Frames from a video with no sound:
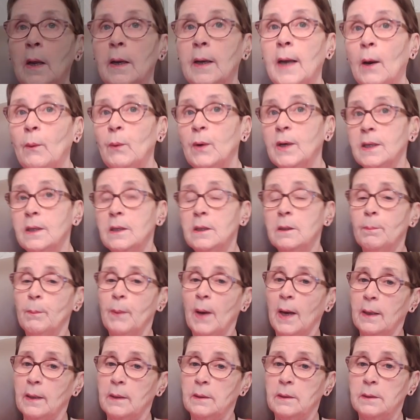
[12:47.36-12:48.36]
Now we can
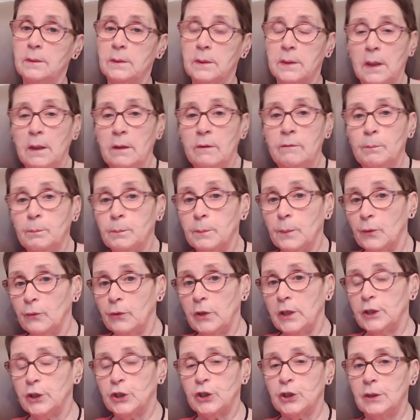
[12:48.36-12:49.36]
find
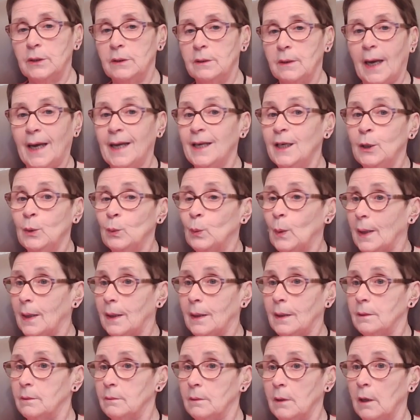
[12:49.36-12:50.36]
inspiration
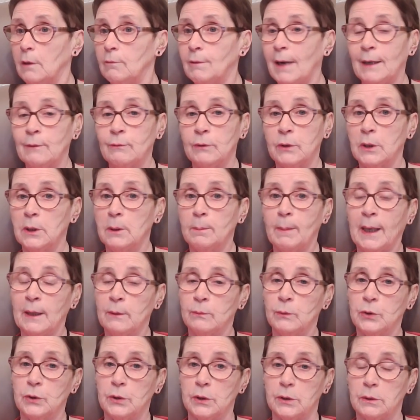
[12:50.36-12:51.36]
anywhere around and
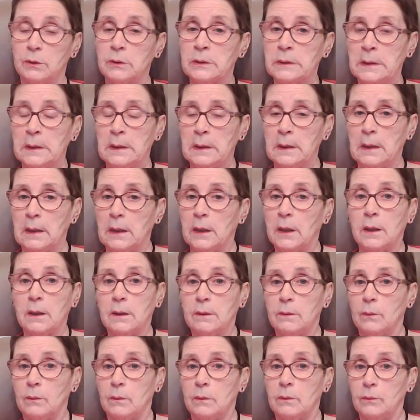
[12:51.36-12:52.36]
about us.
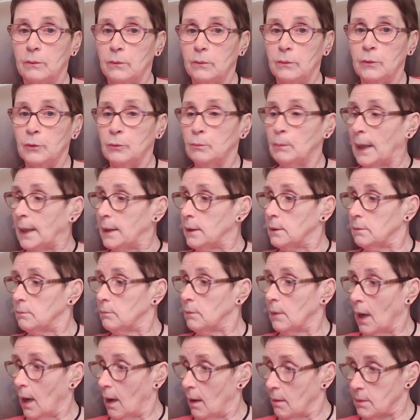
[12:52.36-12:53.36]
You might
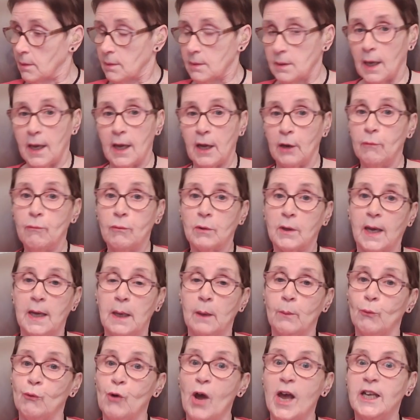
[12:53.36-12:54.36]
say
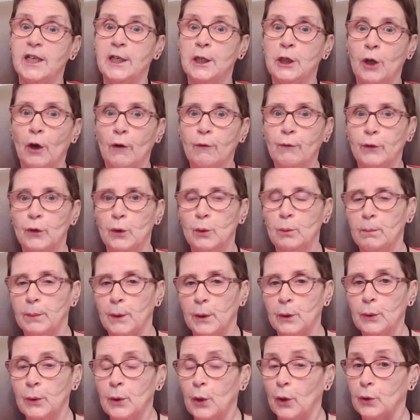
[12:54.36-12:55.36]
keep raiding your fruit
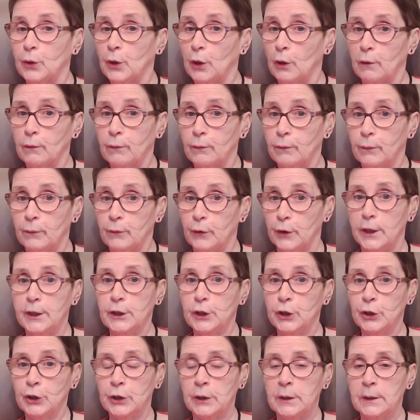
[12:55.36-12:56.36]
bowl or your
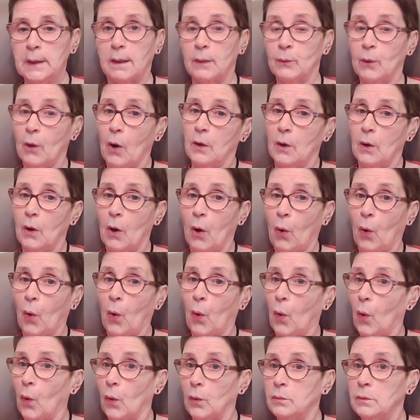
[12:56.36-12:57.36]
fridge,
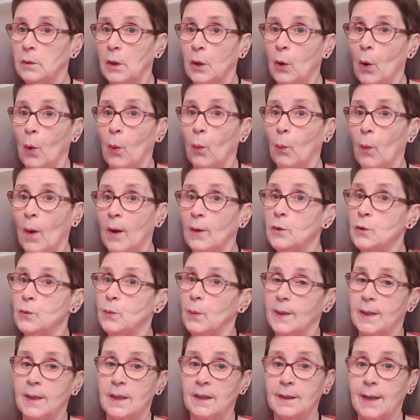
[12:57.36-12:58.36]
or once
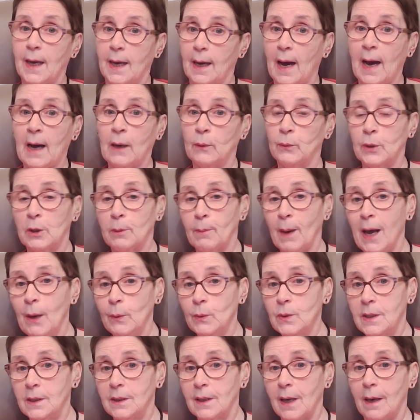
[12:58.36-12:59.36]
we can get out and
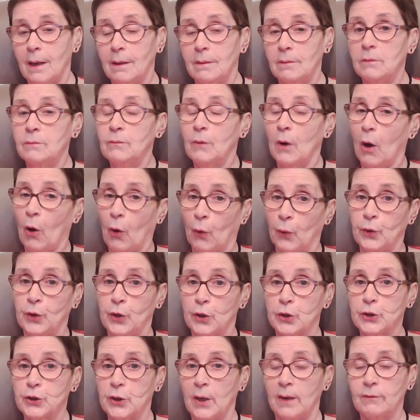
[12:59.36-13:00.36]
about again on
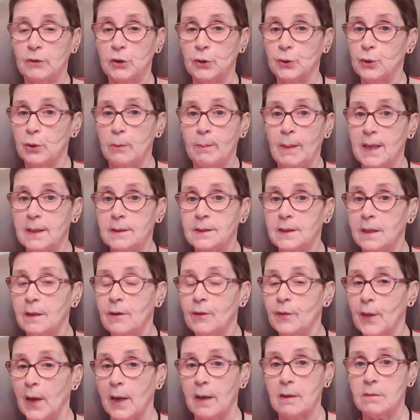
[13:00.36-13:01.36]
your travels, you may see
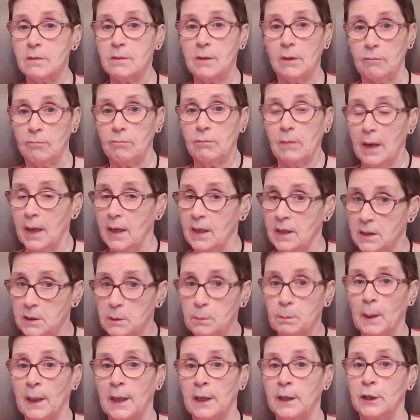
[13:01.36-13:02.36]
things that
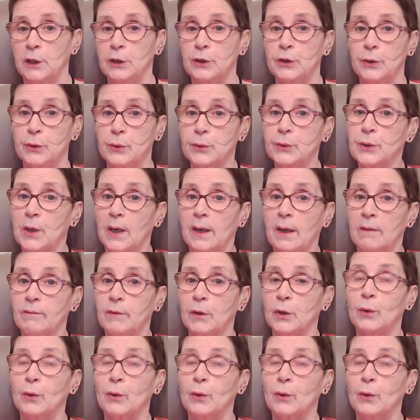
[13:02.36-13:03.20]
inspire you to have a